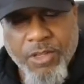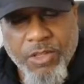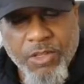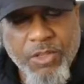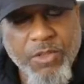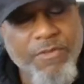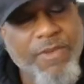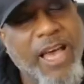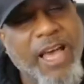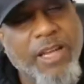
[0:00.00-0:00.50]

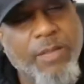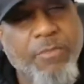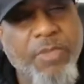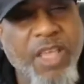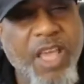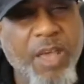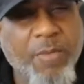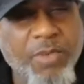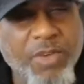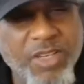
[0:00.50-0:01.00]
you got to
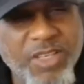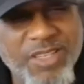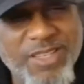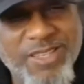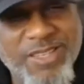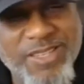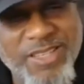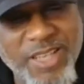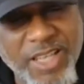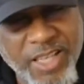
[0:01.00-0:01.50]
be able to
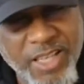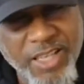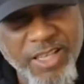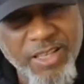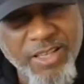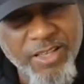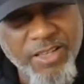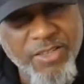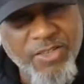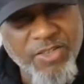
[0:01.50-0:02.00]

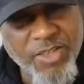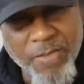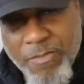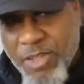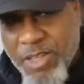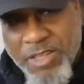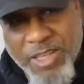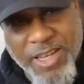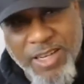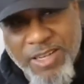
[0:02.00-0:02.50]
see
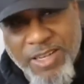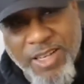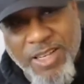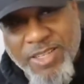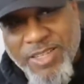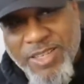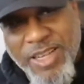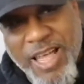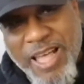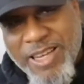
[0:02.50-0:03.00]
something that
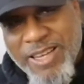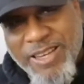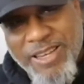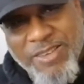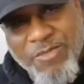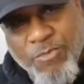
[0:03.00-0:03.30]
does not